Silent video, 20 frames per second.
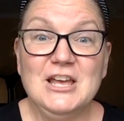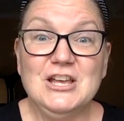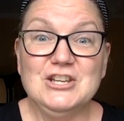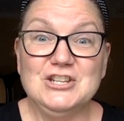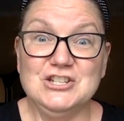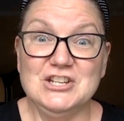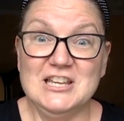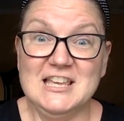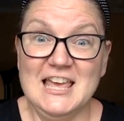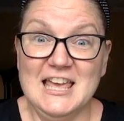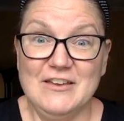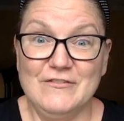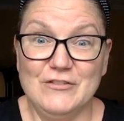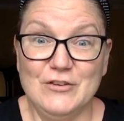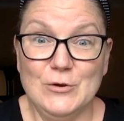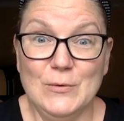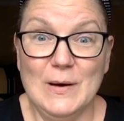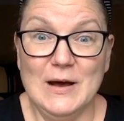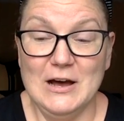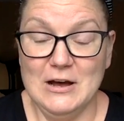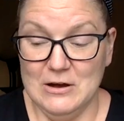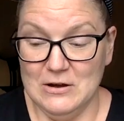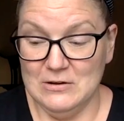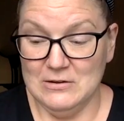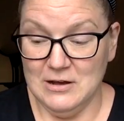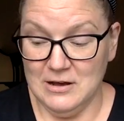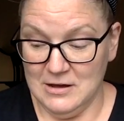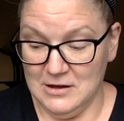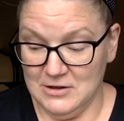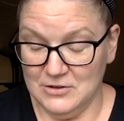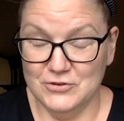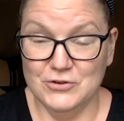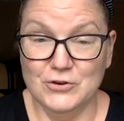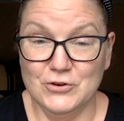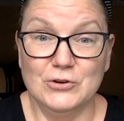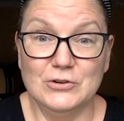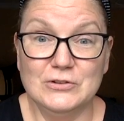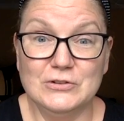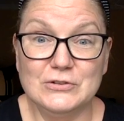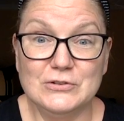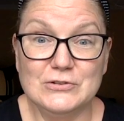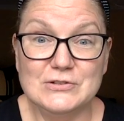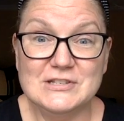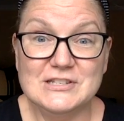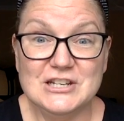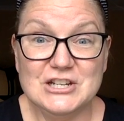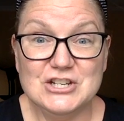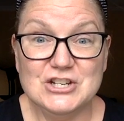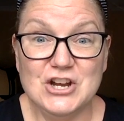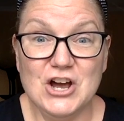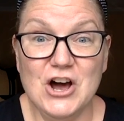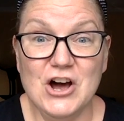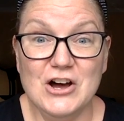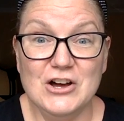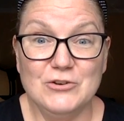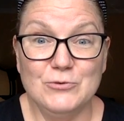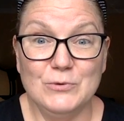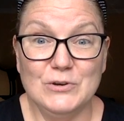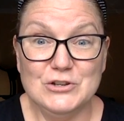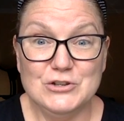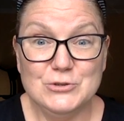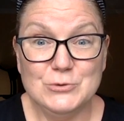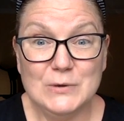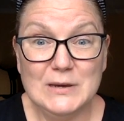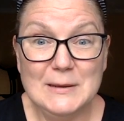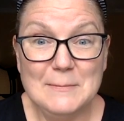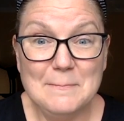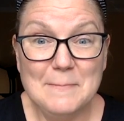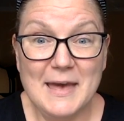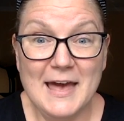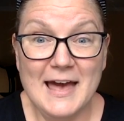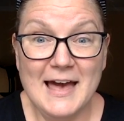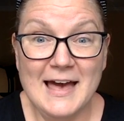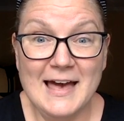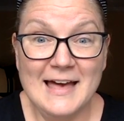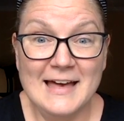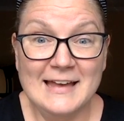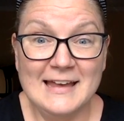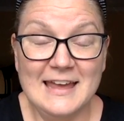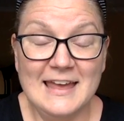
She gave you a uh, your little StitchCon retreat bag,